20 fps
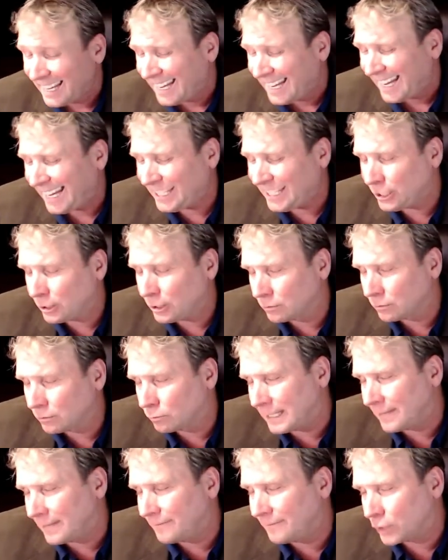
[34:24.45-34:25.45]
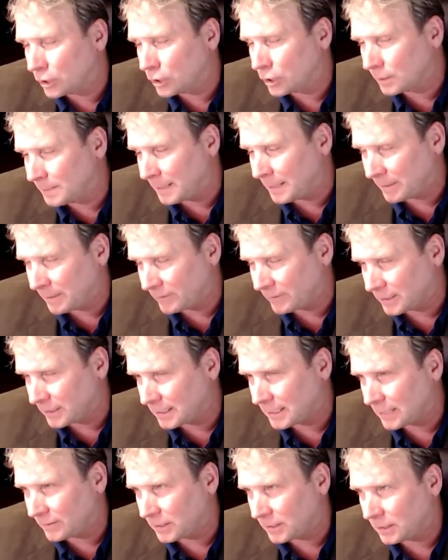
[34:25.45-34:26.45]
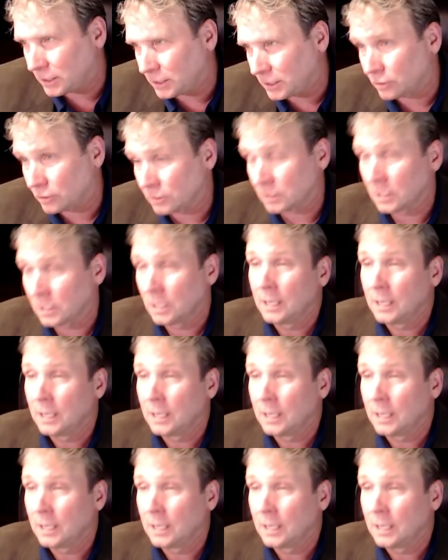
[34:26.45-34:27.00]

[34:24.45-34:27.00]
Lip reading: and you can reaffirm them every 7 years.